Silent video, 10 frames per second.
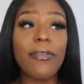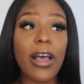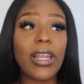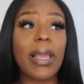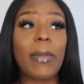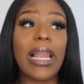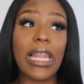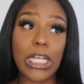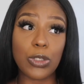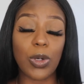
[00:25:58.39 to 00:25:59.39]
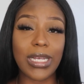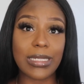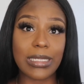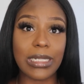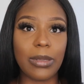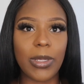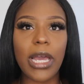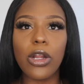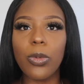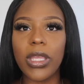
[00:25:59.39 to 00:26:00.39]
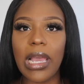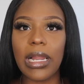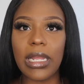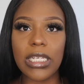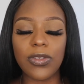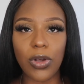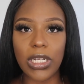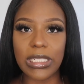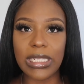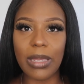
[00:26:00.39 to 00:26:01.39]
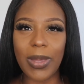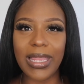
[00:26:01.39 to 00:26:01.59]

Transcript: it felt like my legs were asleep y'all know when y'all legs fall asleep